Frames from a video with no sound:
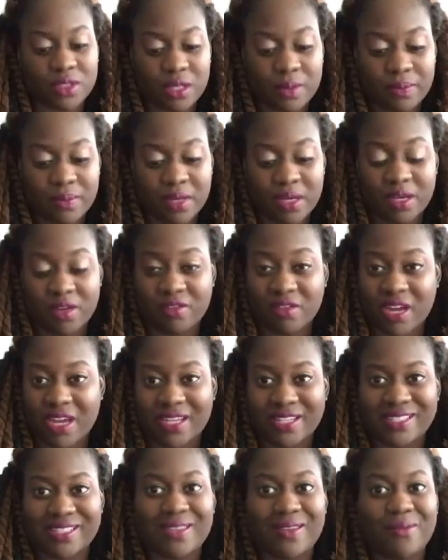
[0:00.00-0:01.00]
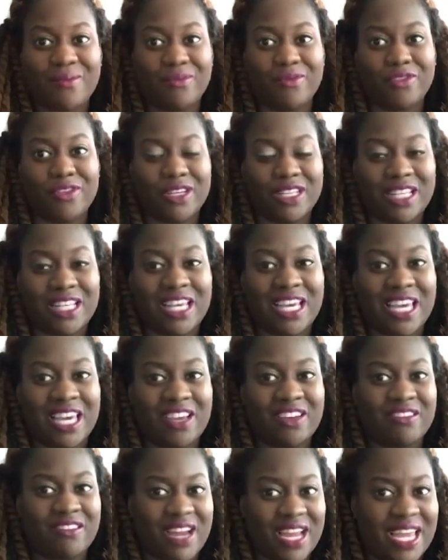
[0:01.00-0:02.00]
something ain't right. Something really
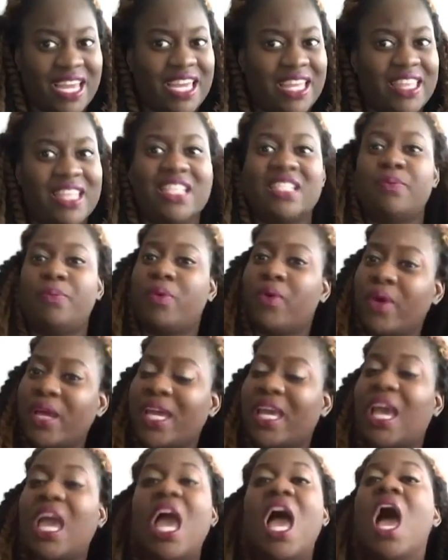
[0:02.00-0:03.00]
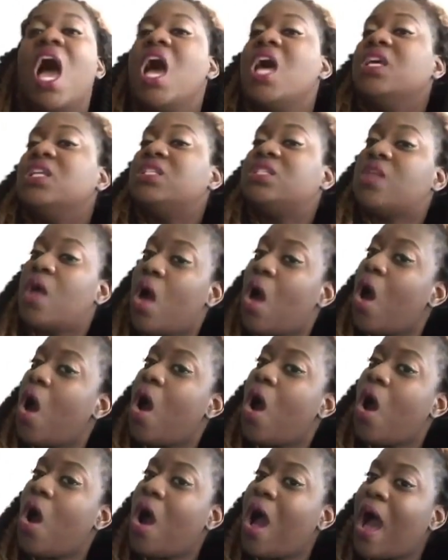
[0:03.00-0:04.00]
ain't right at this point. So
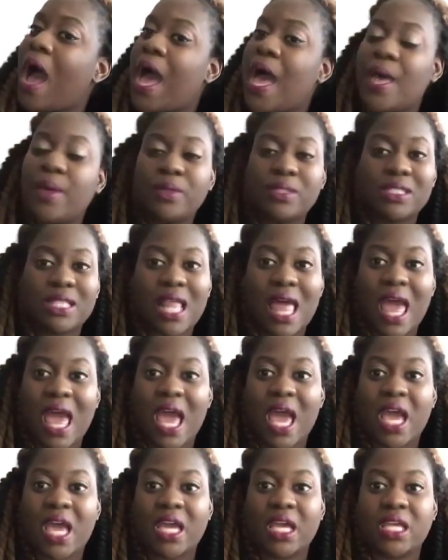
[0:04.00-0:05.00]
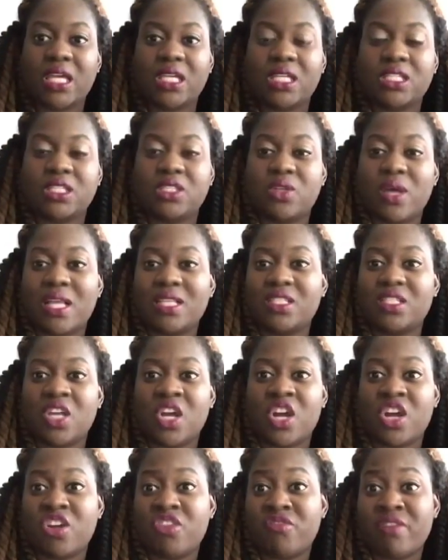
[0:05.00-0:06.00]
I was like, so I
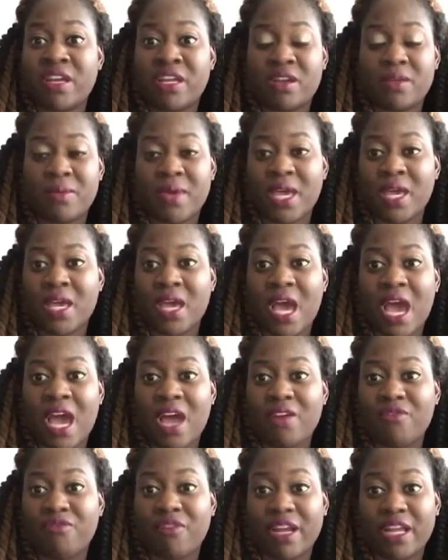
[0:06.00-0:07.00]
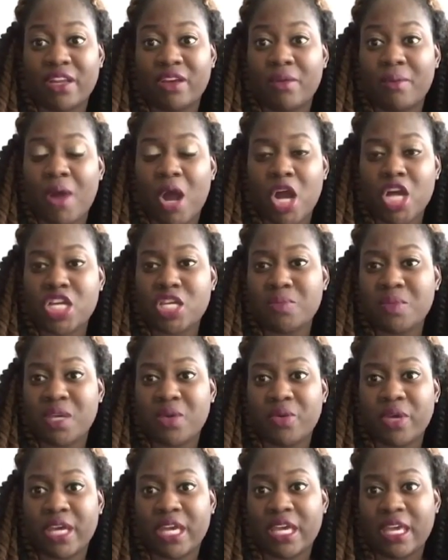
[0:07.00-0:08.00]
started a random
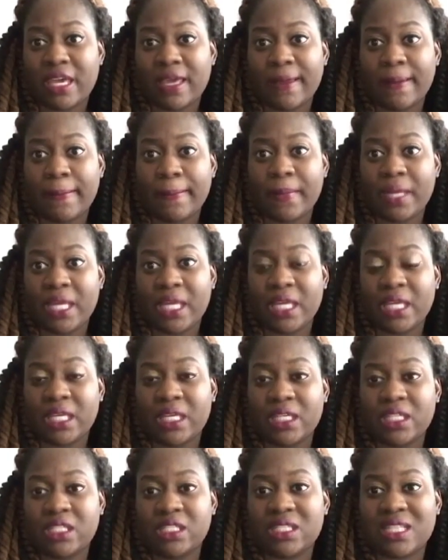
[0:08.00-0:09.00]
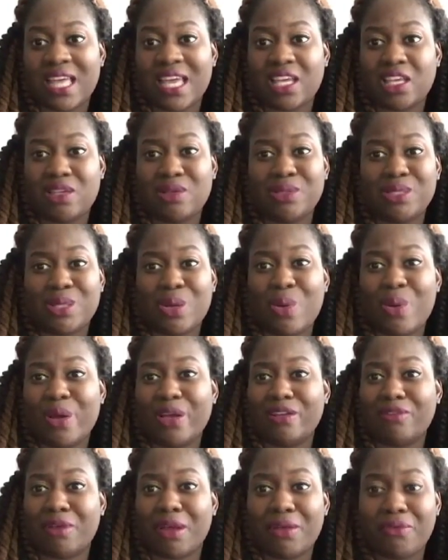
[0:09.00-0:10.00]
argument with him, and he's like, "You so
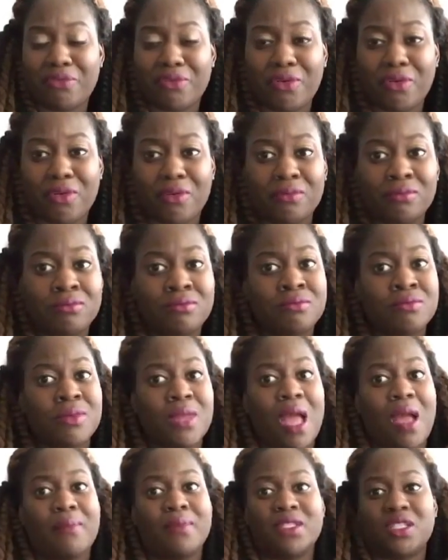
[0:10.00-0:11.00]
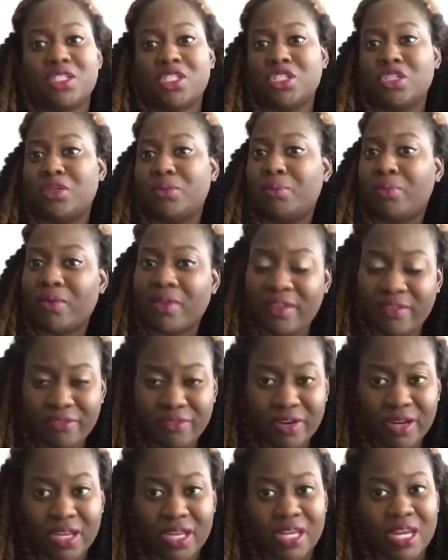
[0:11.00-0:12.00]
ungrateful. I'm such a good
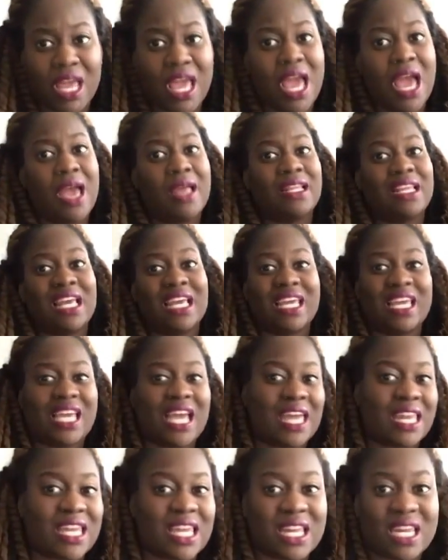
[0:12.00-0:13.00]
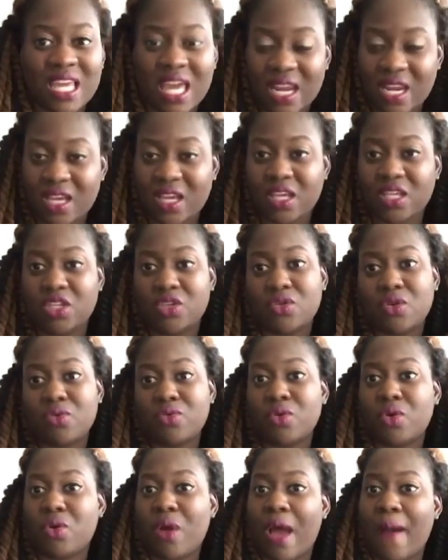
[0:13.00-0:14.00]
boyfriend. Like yada yada yada. You
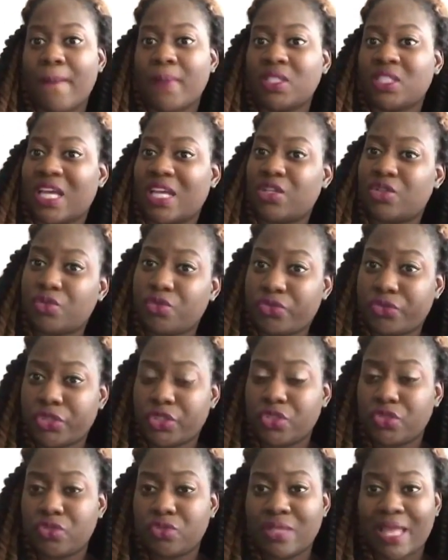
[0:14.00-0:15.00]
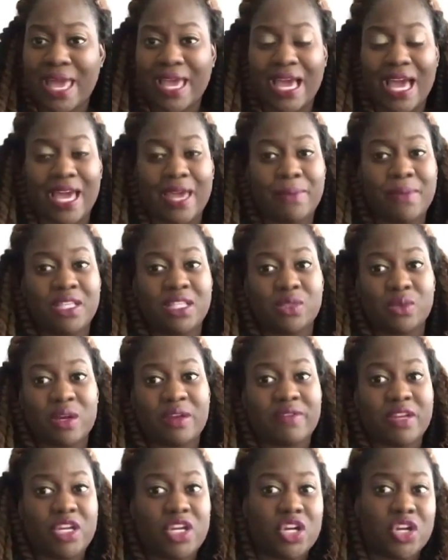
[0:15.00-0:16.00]
don't know how much I do for you. Like I be
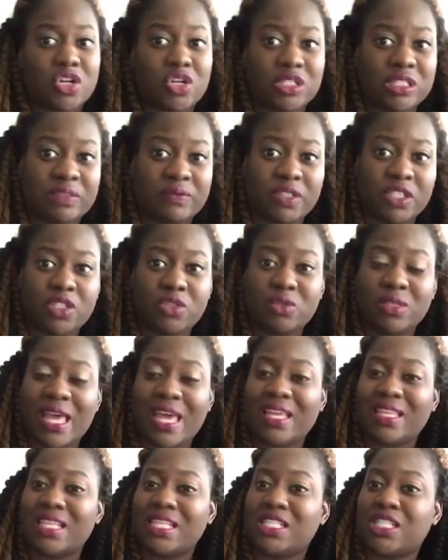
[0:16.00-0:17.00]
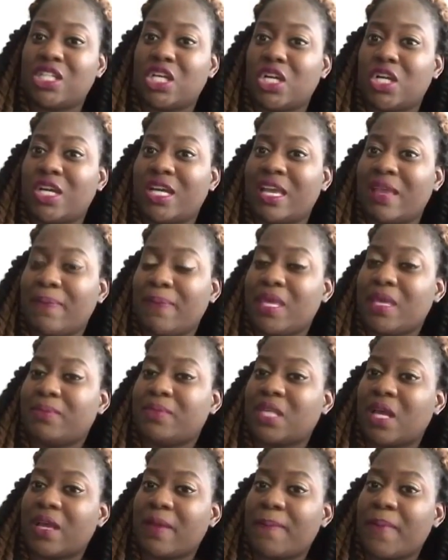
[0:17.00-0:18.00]
swerving girls for you. Like this girl hit me
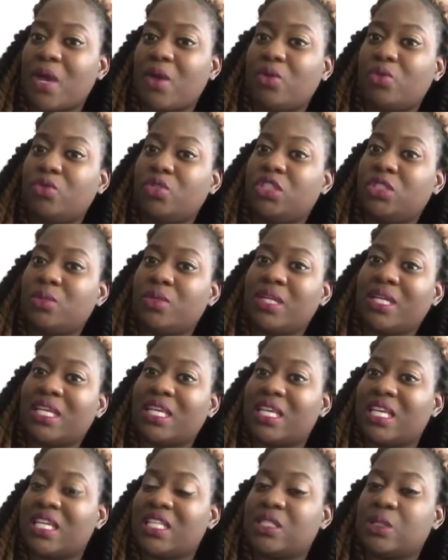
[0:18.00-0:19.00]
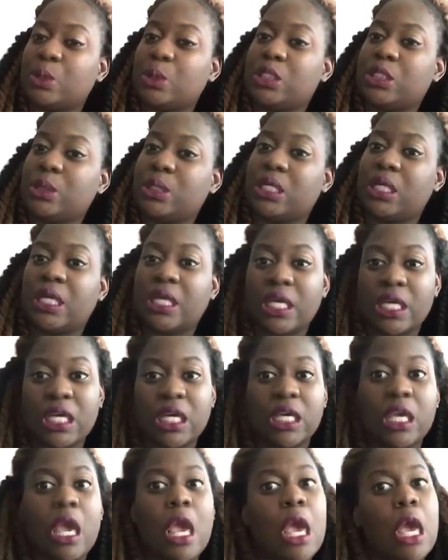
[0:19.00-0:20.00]
up talking about, ooh, she wanna kiss, ooh, she wanna
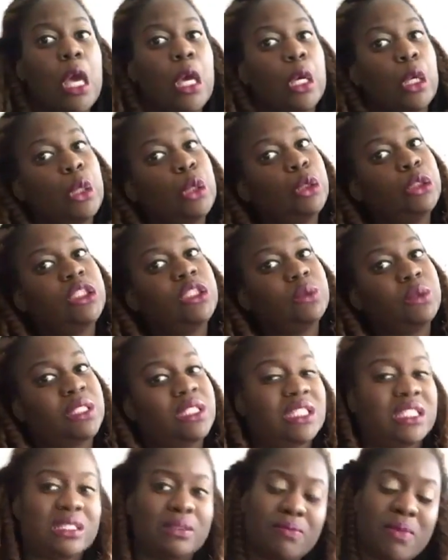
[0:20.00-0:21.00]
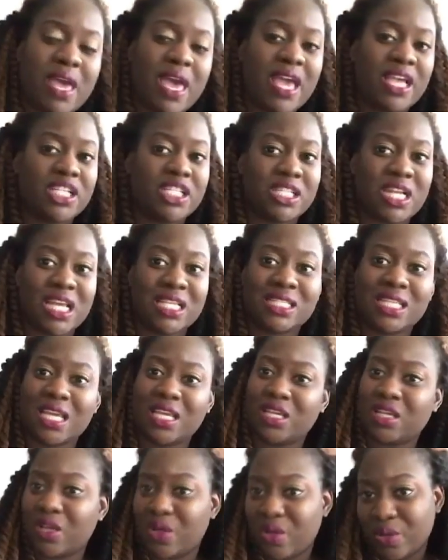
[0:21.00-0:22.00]
hug, ooh, she wanna smash, and I
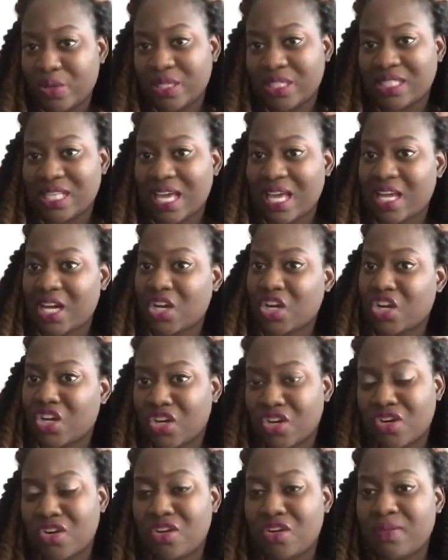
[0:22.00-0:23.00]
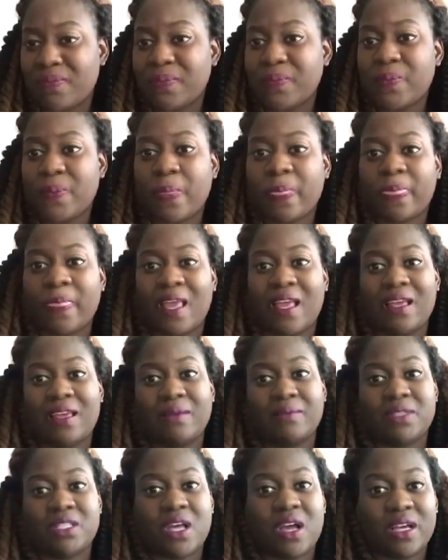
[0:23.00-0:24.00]
say no because I got a girl.
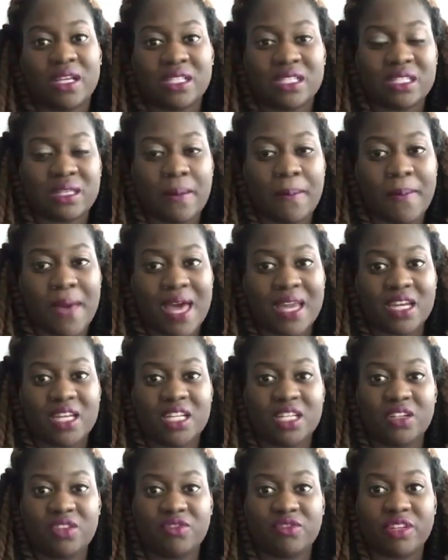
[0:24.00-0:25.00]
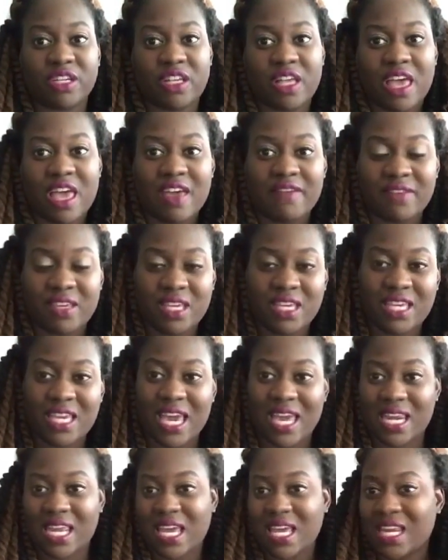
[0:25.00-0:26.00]
Like I'm talking to somebody real heavy,
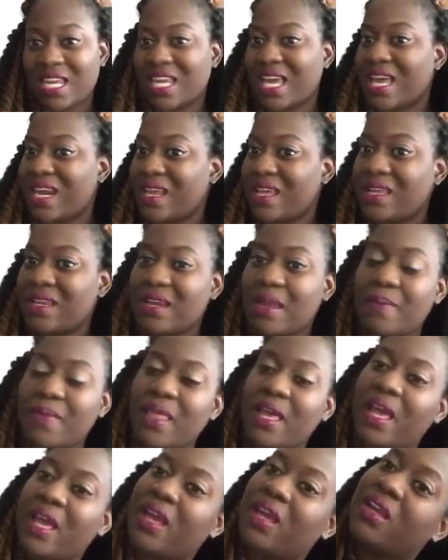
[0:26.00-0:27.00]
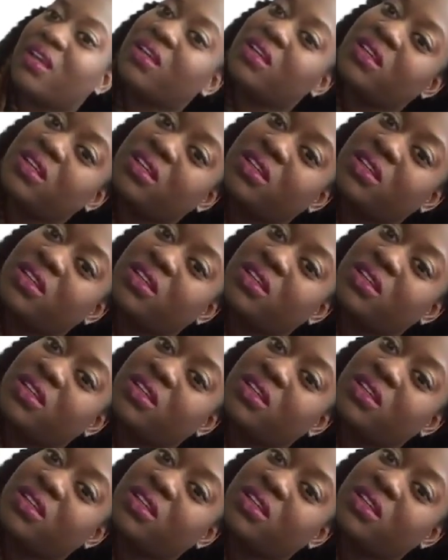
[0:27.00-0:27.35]
yada yada yada." And I'm like,